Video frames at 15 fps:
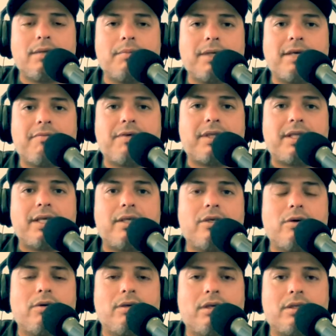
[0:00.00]
Everything, you
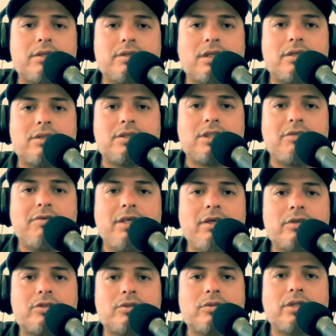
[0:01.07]
know, on the on the T V
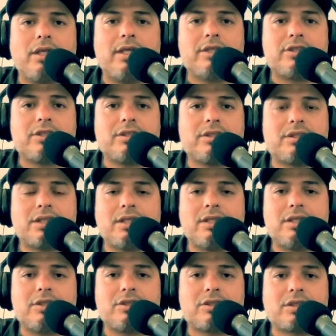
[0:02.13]
looks so delicious, and
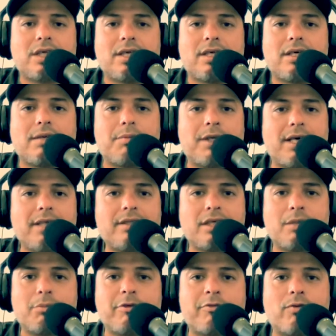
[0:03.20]
it just kind of, I mean, I've done
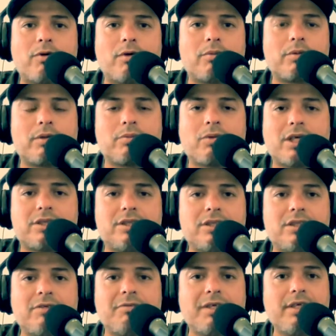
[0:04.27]
it before. We're watching
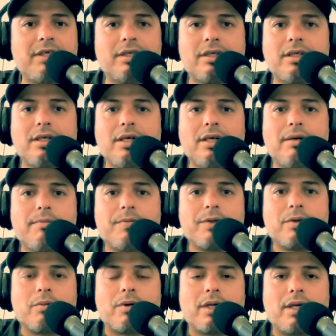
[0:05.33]
T V and
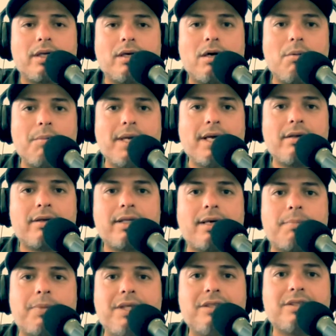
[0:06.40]
we're like, oh man, look at
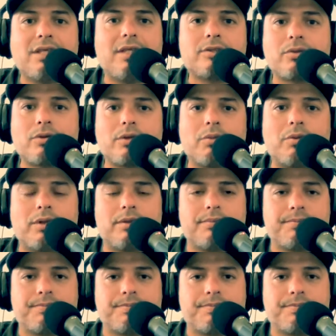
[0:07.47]
that pizza, let's order one.